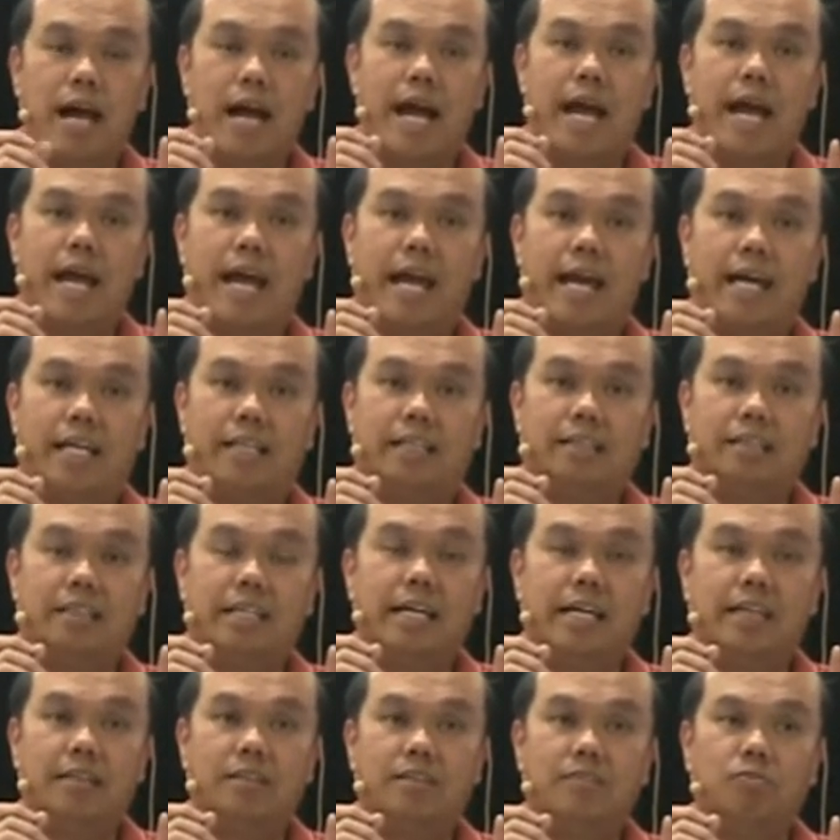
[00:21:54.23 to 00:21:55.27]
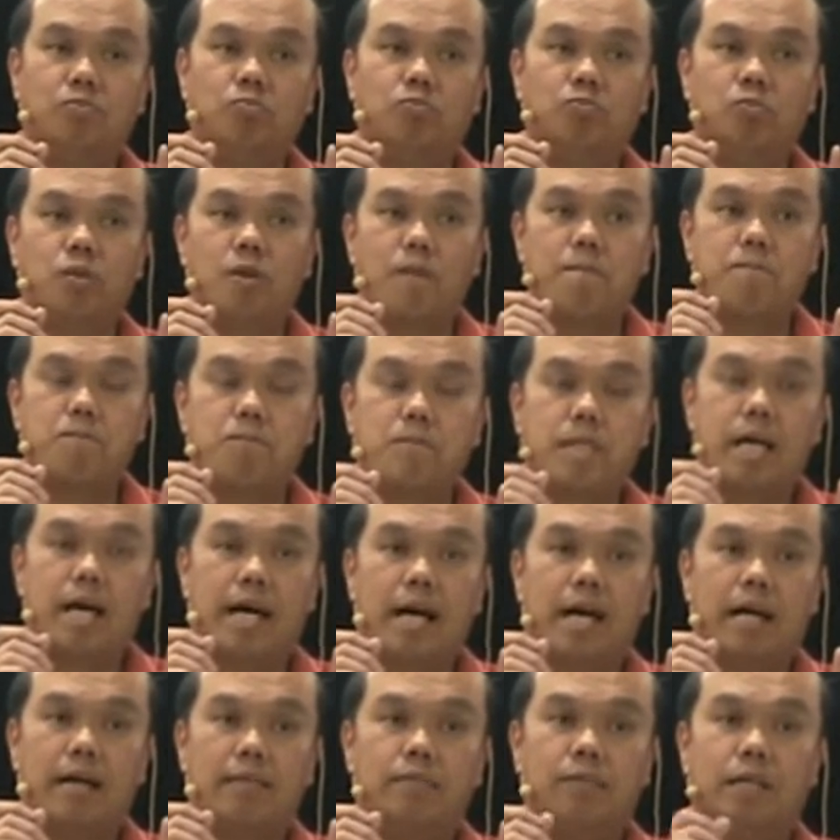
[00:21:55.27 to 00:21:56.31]
and then
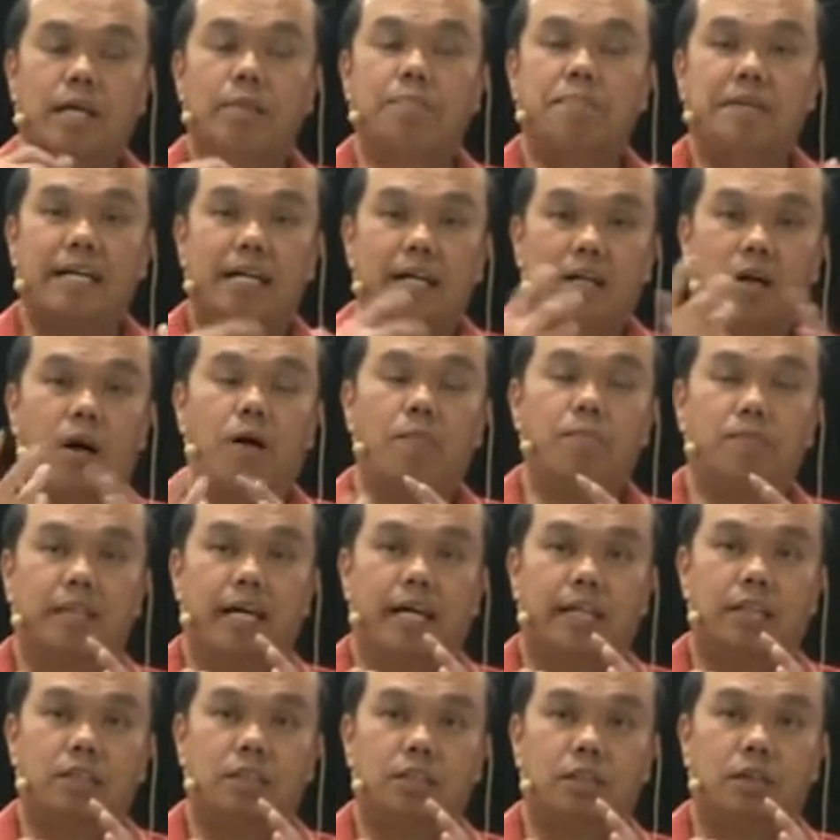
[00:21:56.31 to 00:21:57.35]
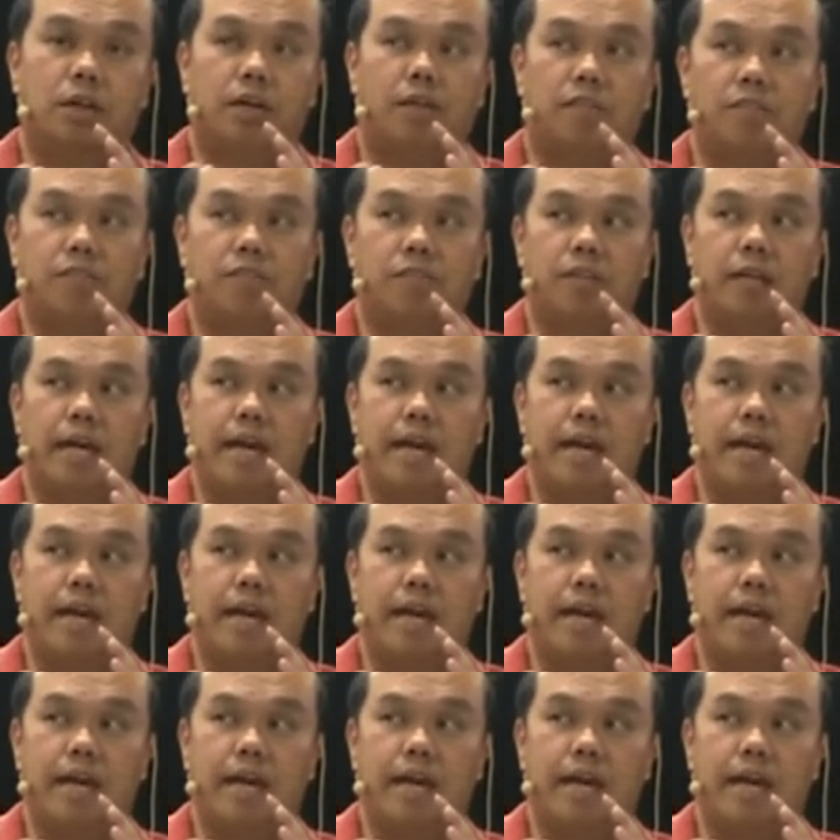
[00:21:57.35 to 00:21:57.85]
it'd be a combination of